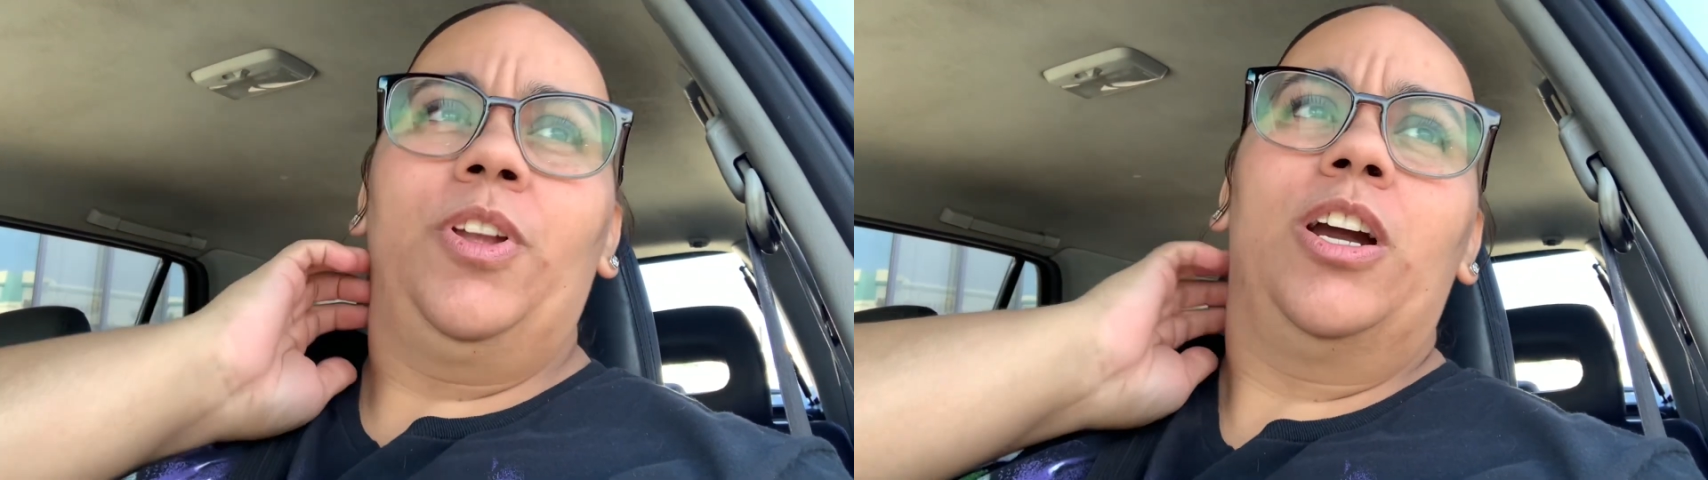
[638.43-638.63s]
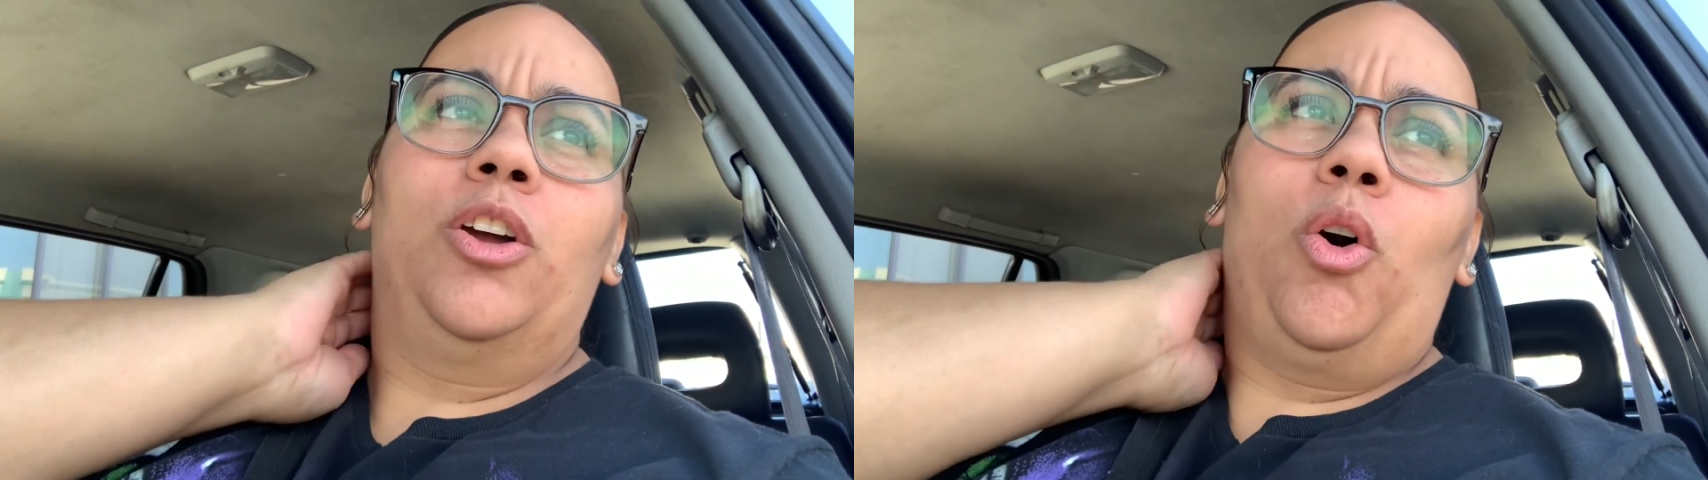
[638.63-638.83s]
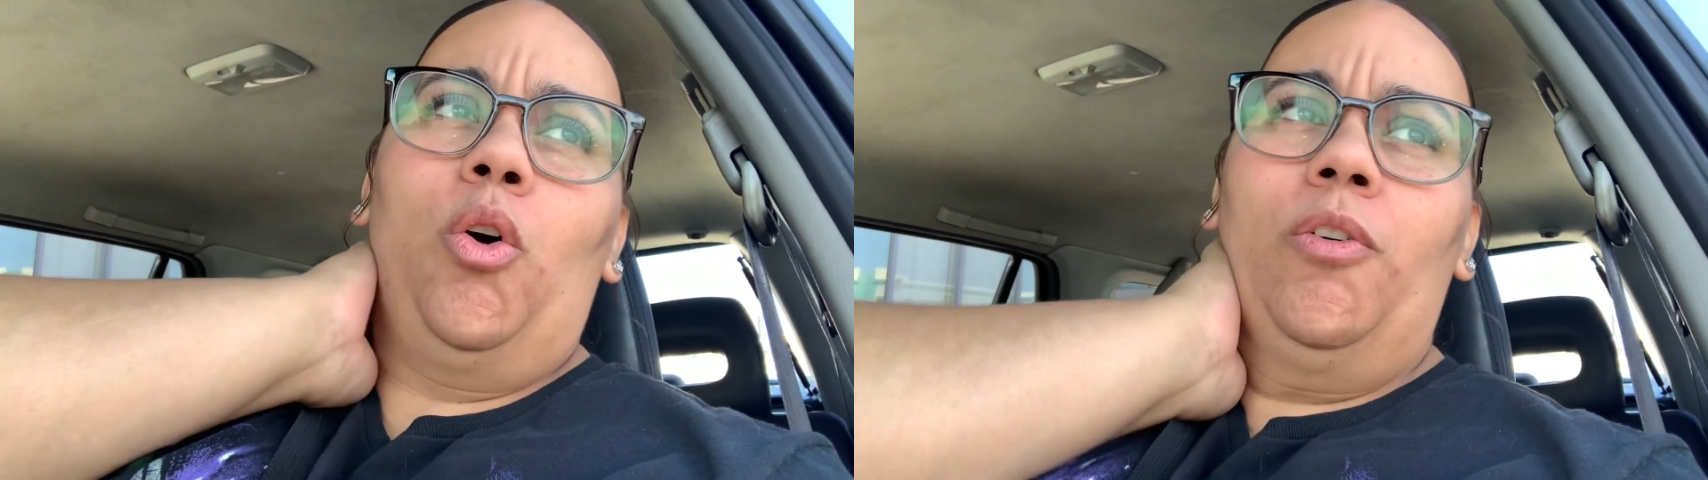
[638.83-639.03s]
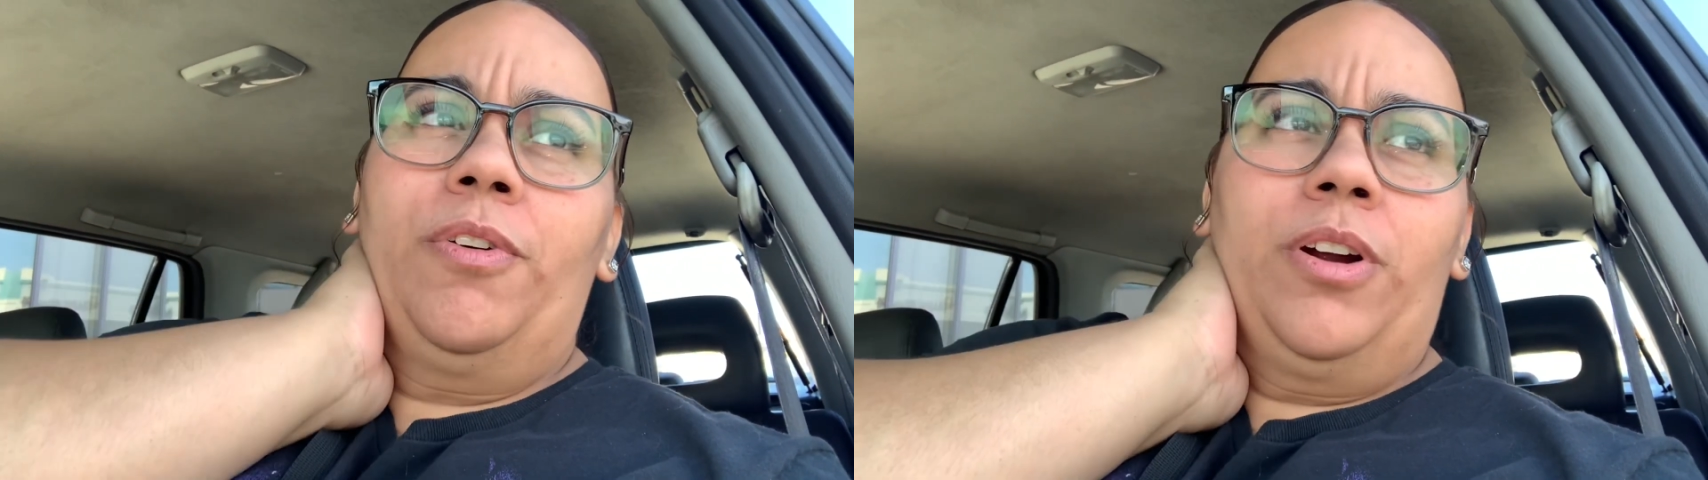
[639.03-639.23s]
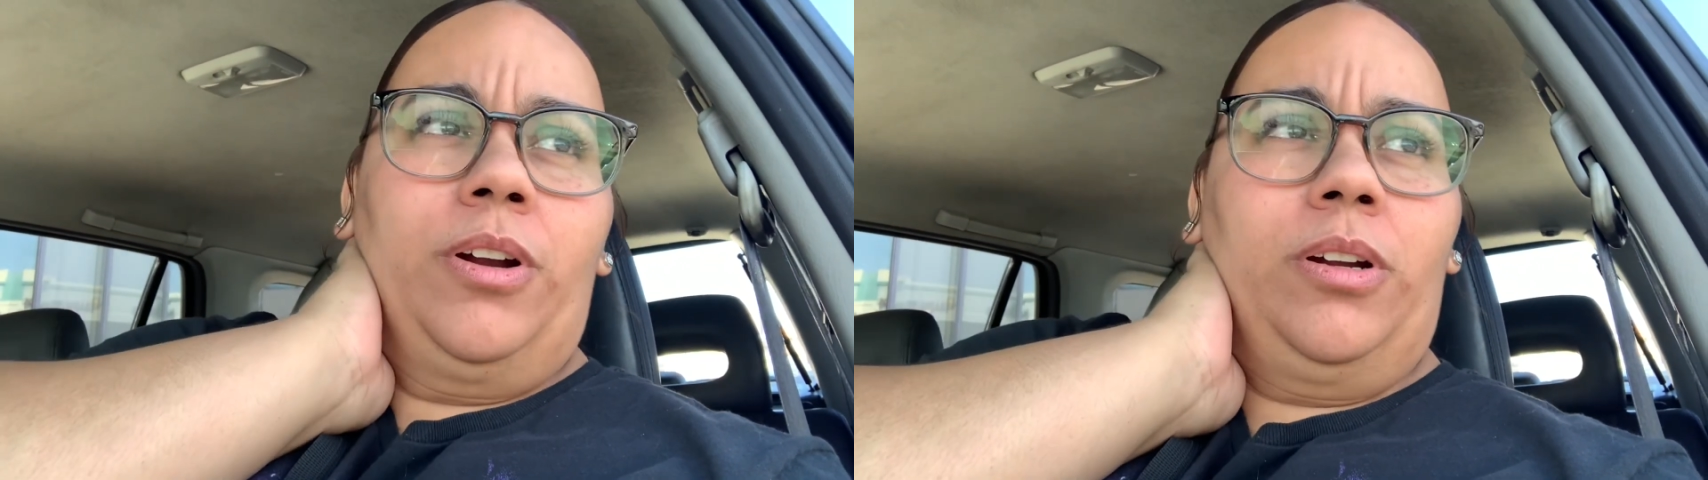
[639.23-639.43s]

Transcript: going to go over,